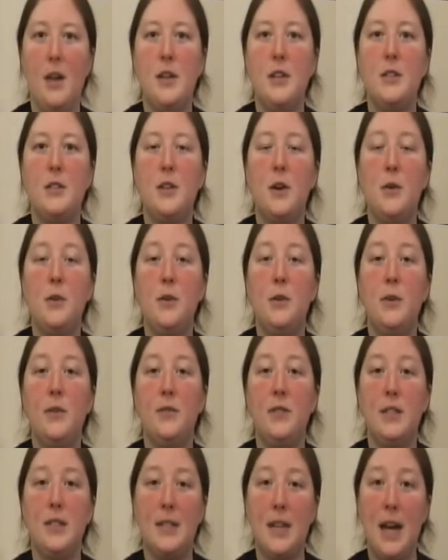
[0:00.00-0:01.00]
So you have
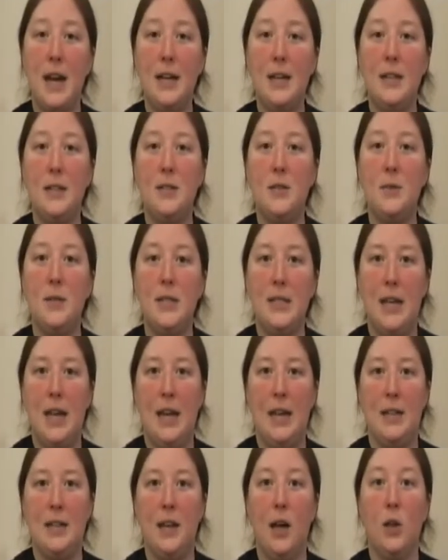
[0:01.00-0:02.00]
decided to
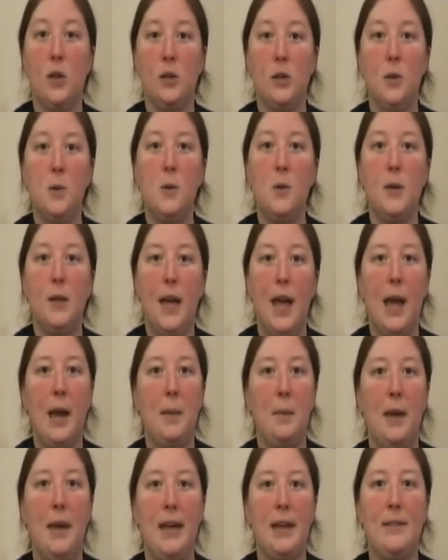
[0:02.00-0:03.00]
attend a local
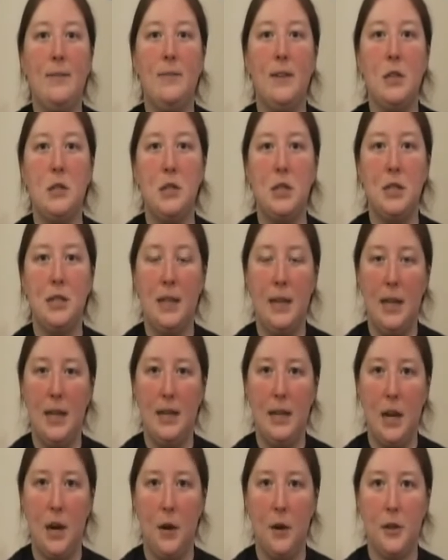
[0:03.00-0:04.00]
anime convention
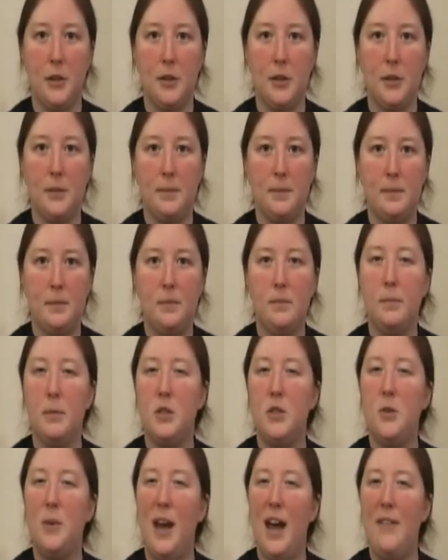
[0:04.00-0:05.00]
in character,
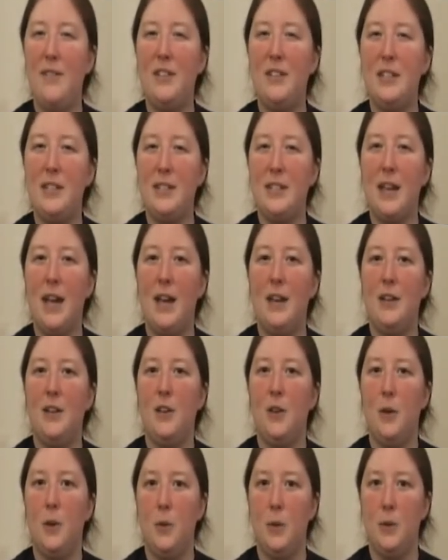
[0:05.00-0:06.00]
but you haven't decided
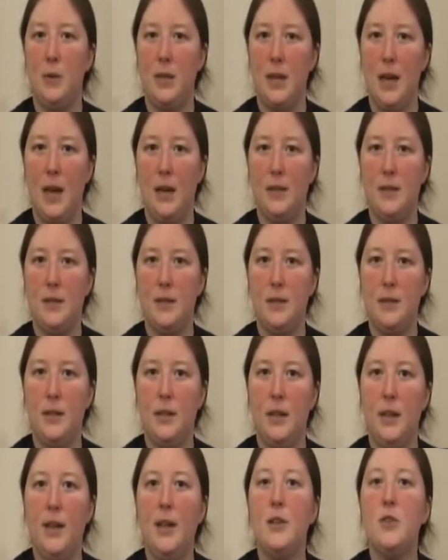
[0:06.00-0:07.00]
who yet.
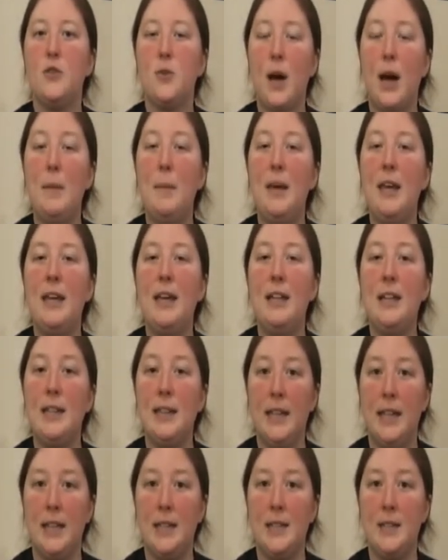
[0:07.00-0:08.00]
Try making a
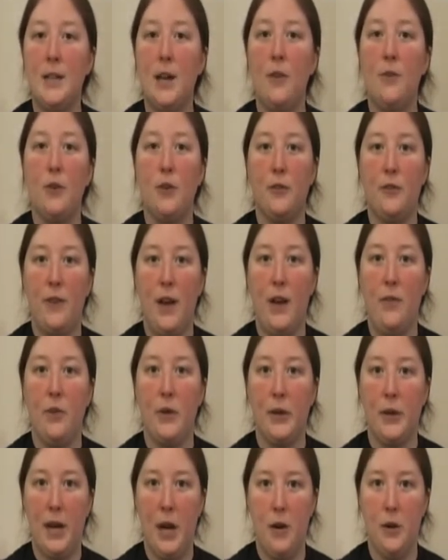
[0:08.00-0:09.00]
list of your
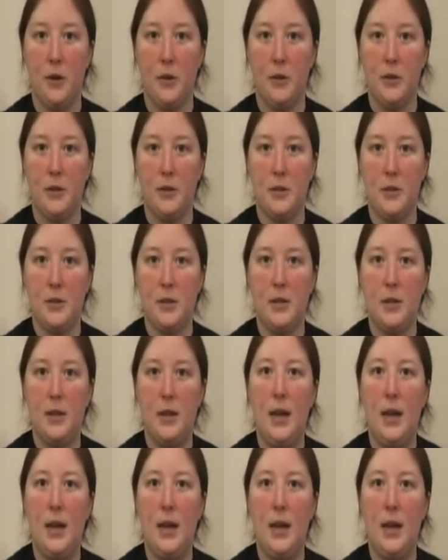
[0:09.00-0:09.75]
favorite characters.